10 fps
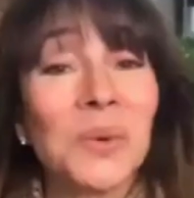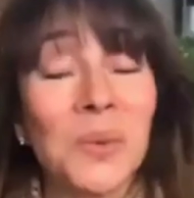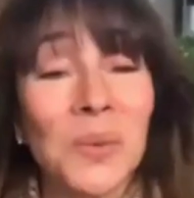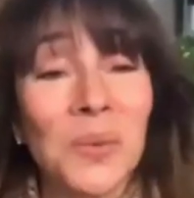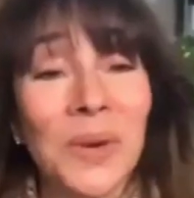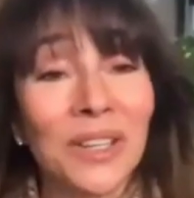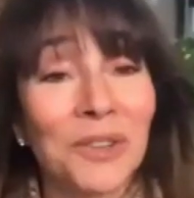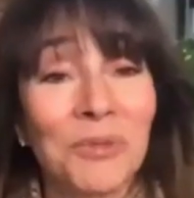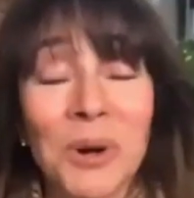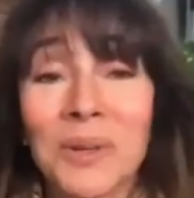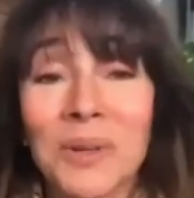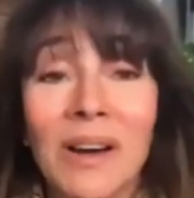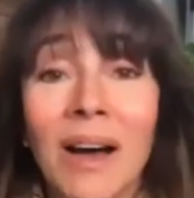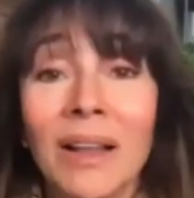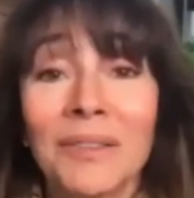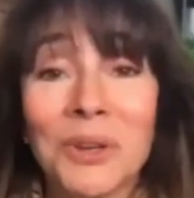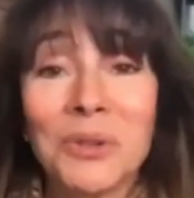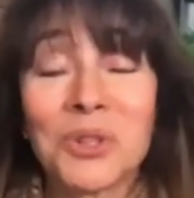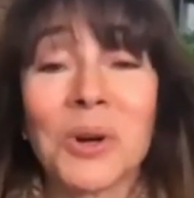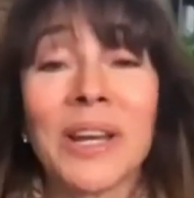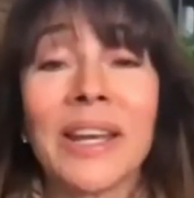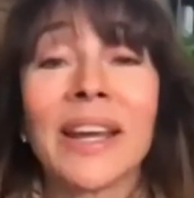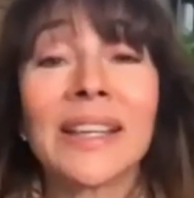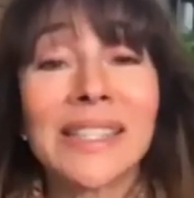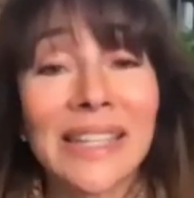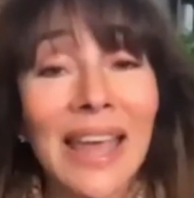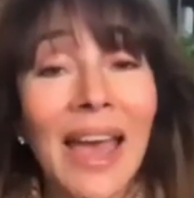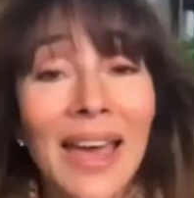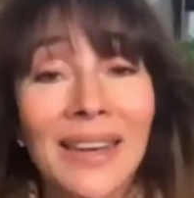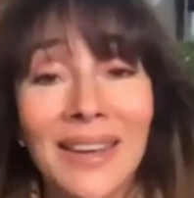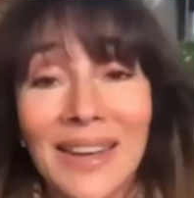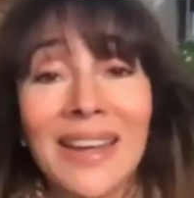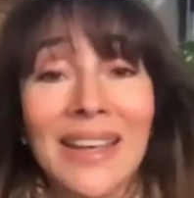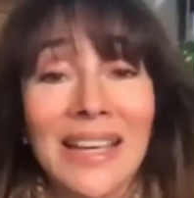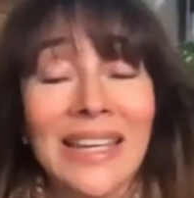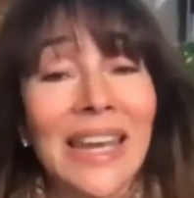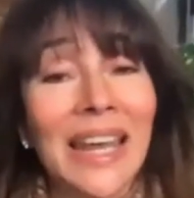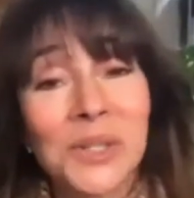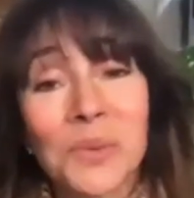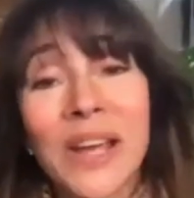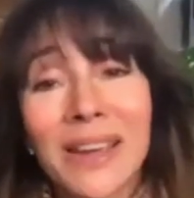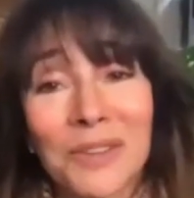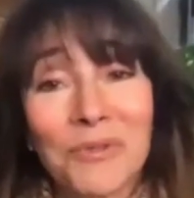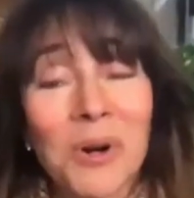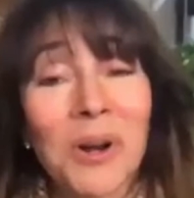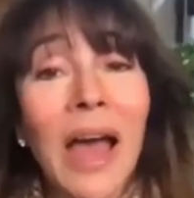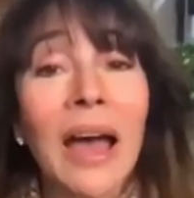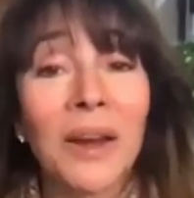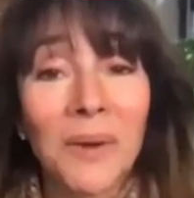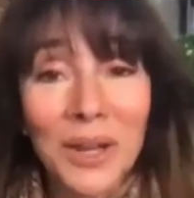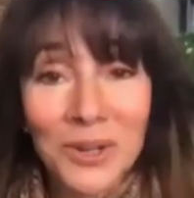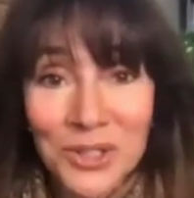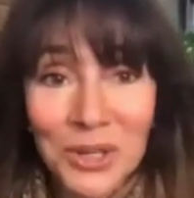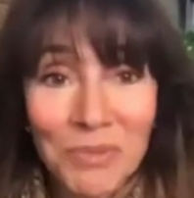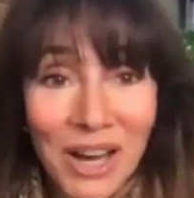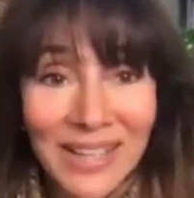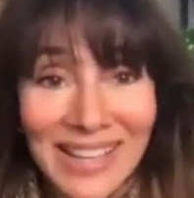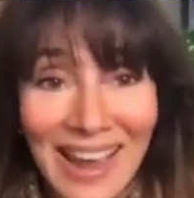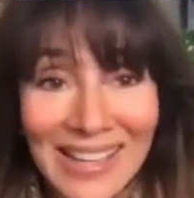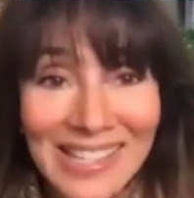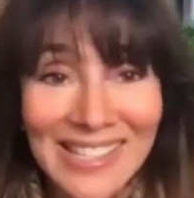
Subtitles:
we look forward to all of you joining us again next week for the Higher Energy podcast.